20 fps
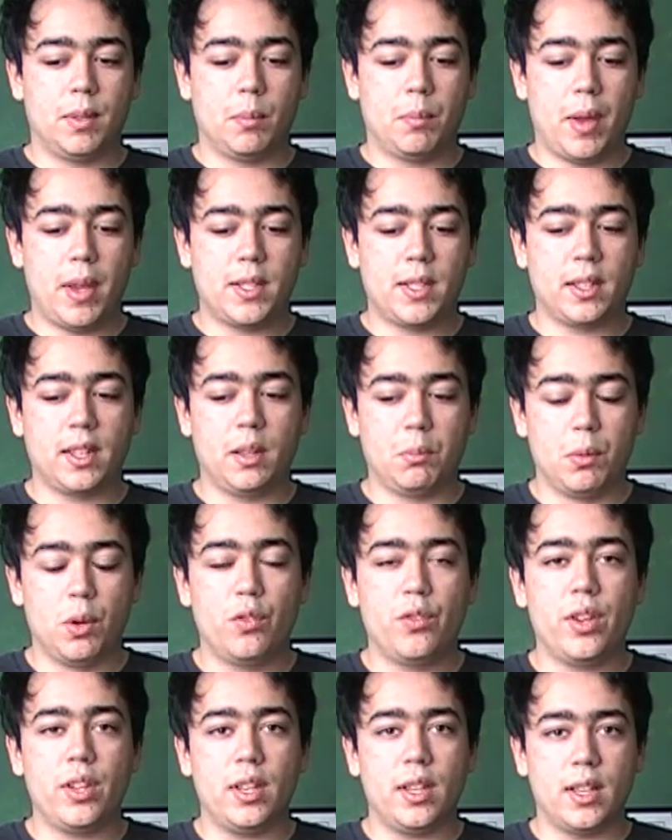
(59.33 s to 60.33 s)
Basically the
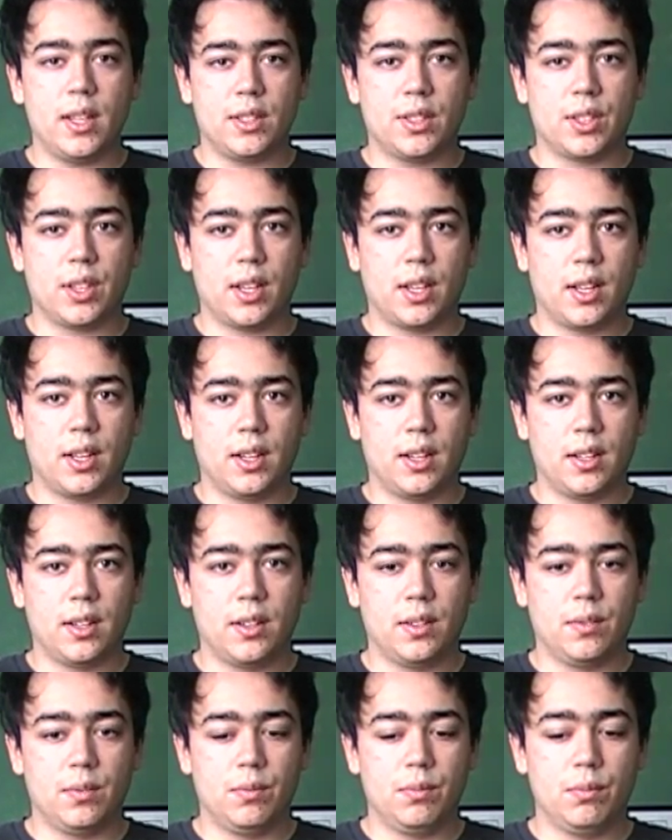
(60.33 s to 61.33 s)
movie is
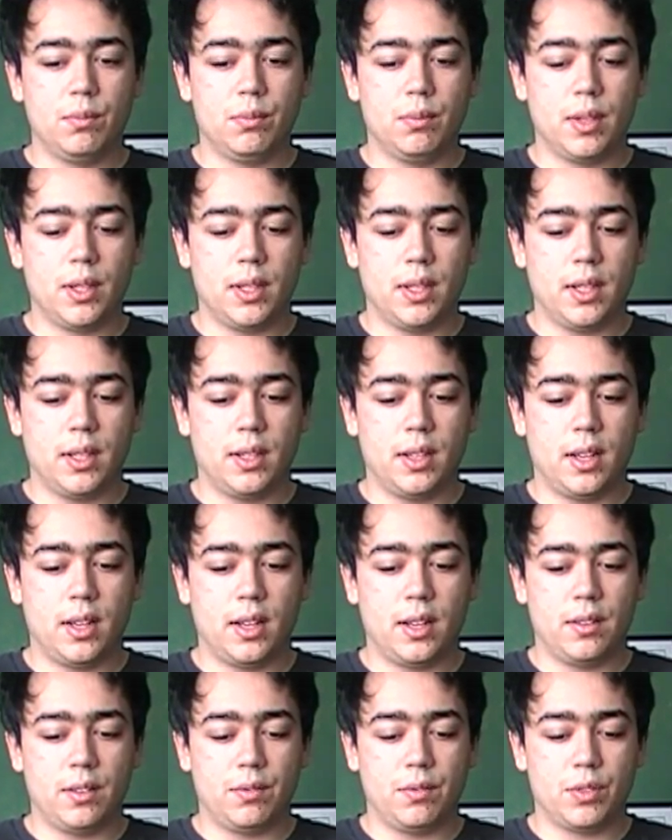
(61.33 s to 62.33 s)

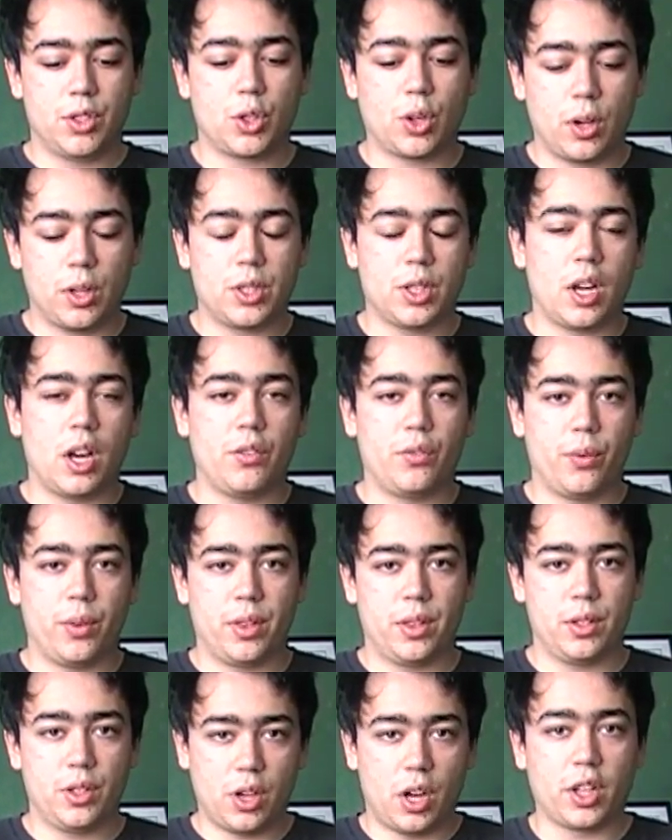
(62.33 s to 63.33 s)
it starts off
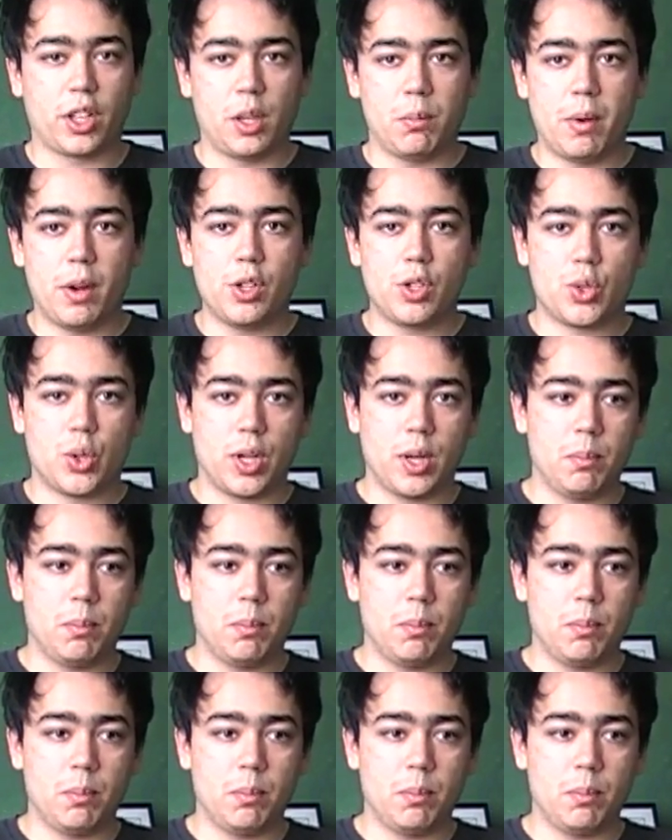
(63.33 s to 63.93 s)
with a documentary